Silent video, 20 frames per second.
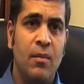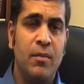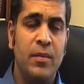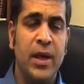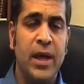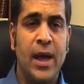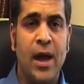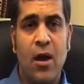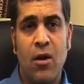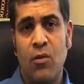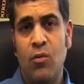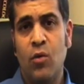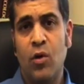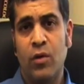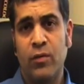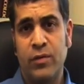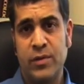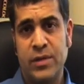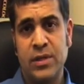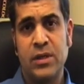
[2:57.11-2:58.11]
being out of
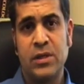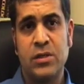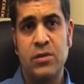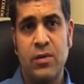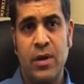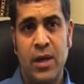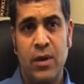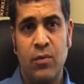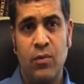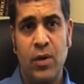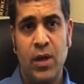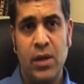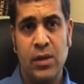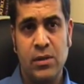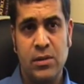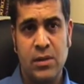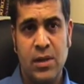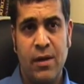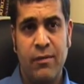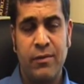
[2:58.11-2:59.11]
work for 6 to 8
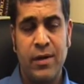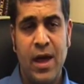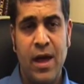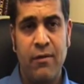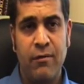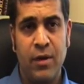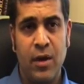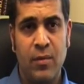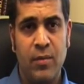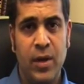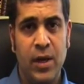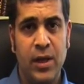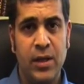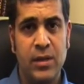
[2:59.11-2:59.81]
weeks after having a big